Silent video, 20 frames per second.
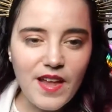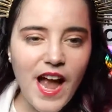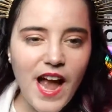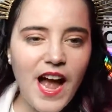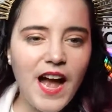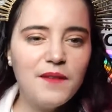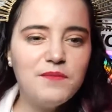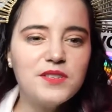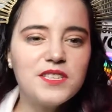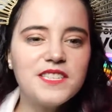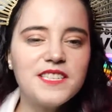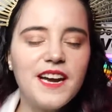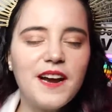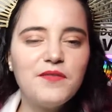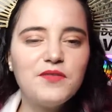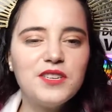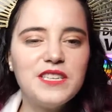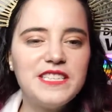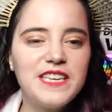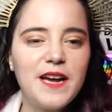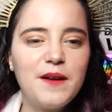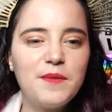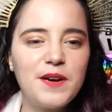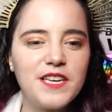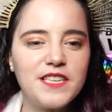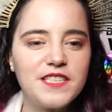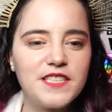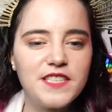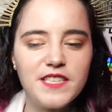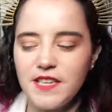I'm just, every time I
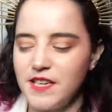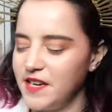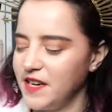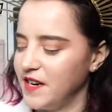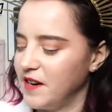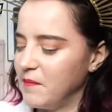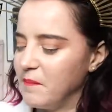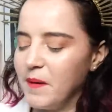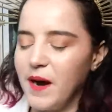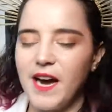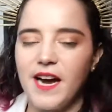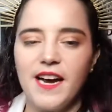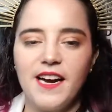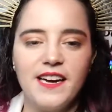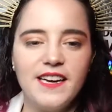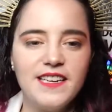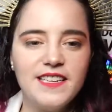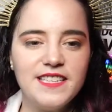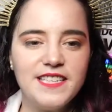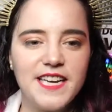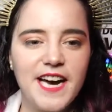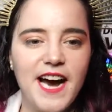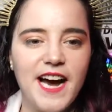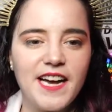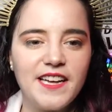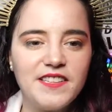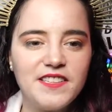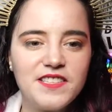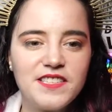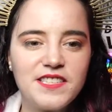see my
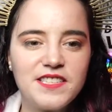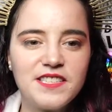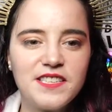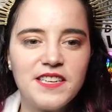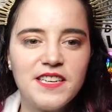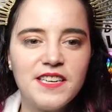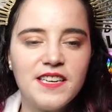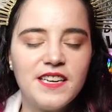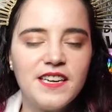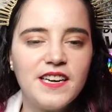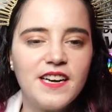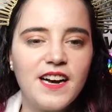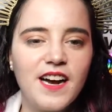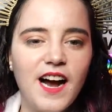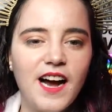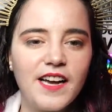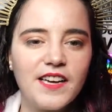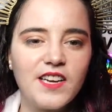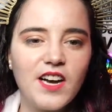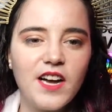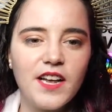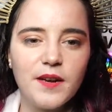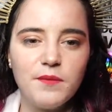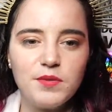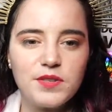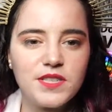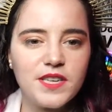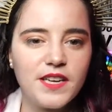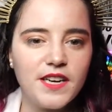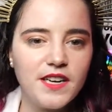dad's icon, I'm
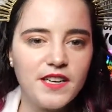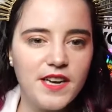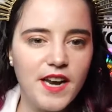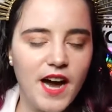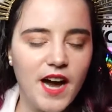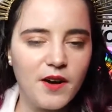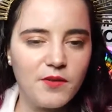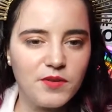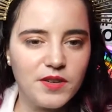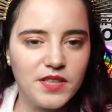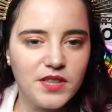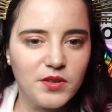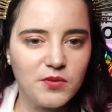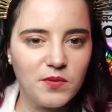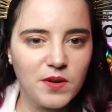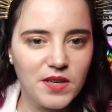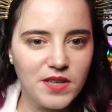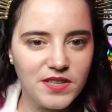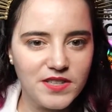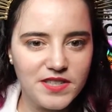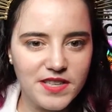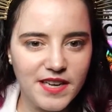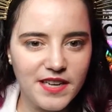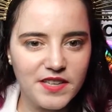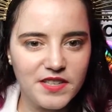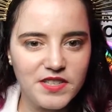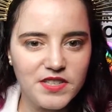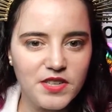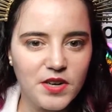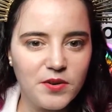just gonna not read the words. I
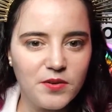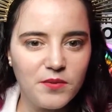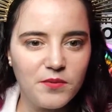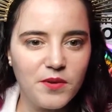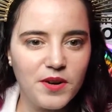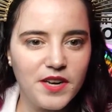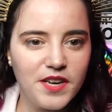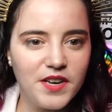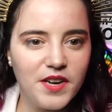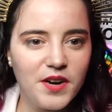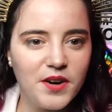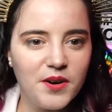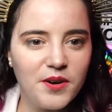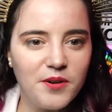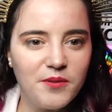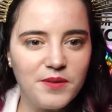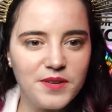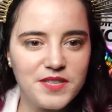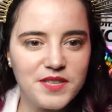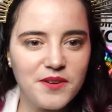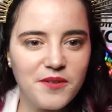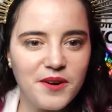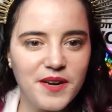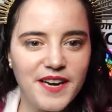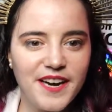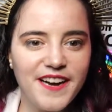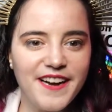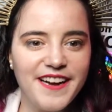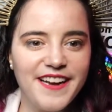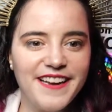just don't want to know what's
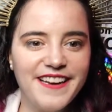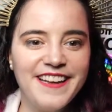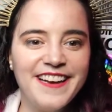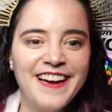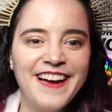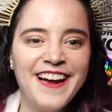going on.